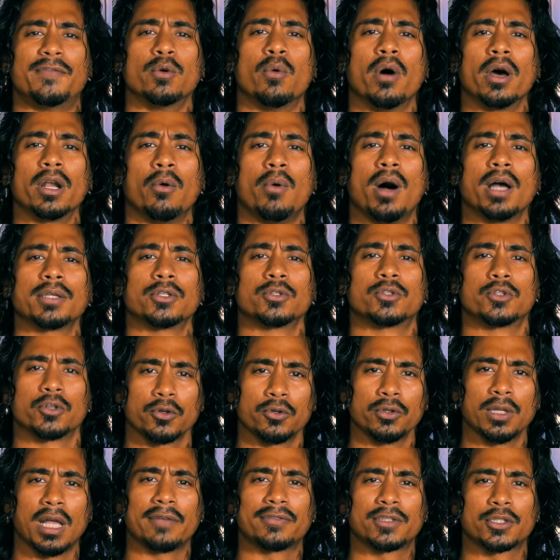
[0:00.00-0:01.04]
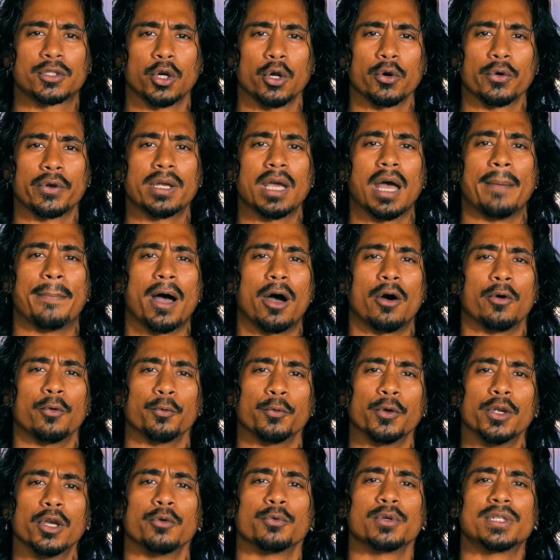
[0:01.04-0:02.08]
you want to watch a true-life story about
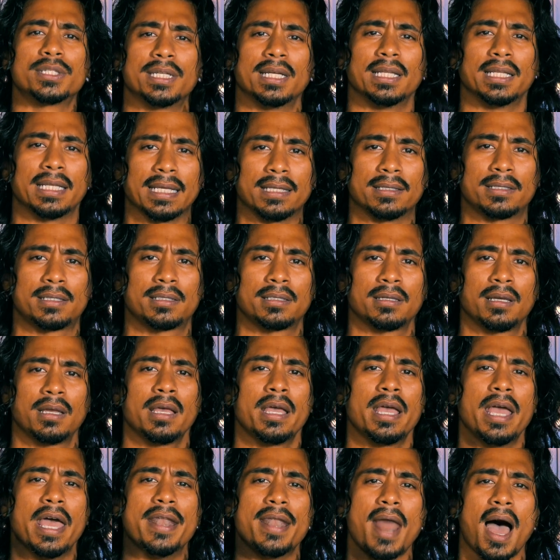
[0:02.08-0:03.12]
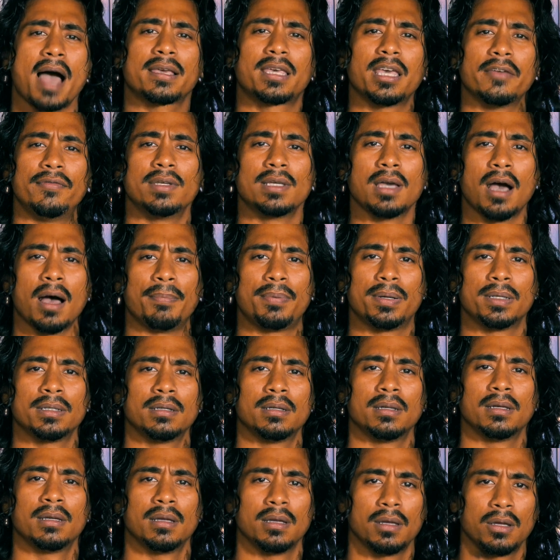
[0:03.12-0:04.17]
real resilience and not giving up,
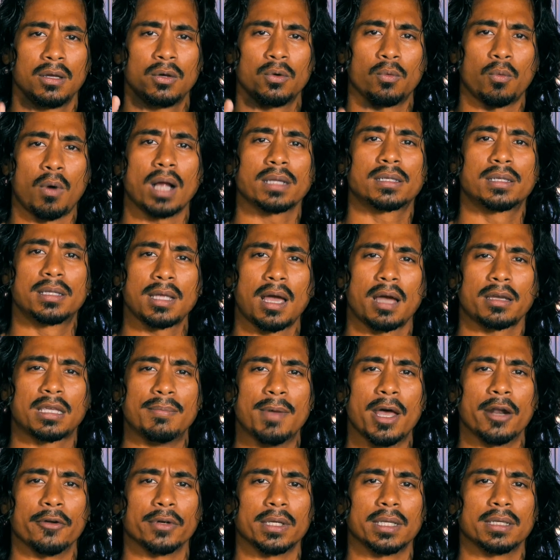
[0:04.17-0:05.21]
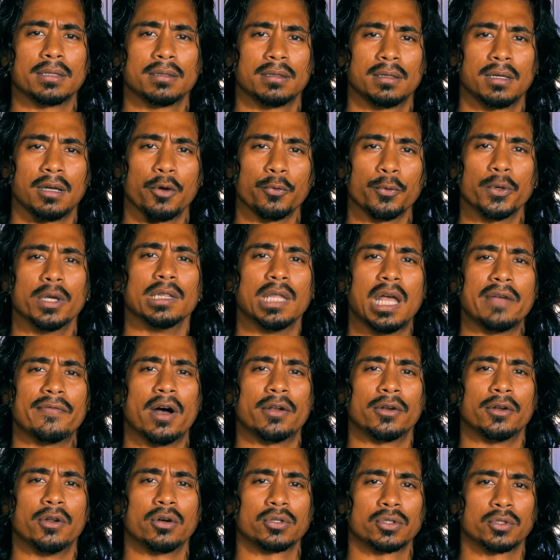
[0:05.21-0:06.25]
watch the documentary, A Real-Life
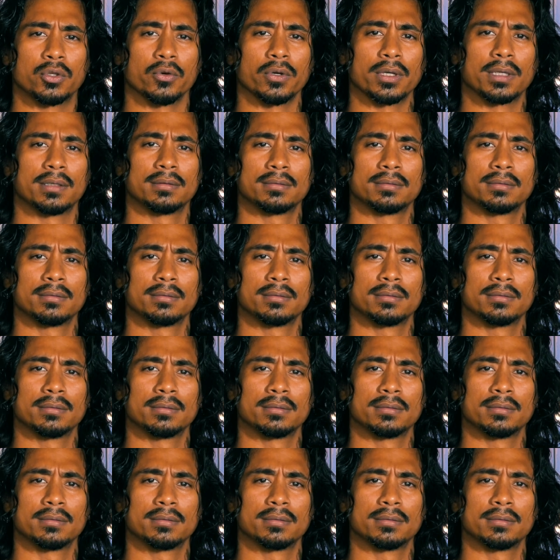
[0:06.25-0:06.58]
Underdog Story.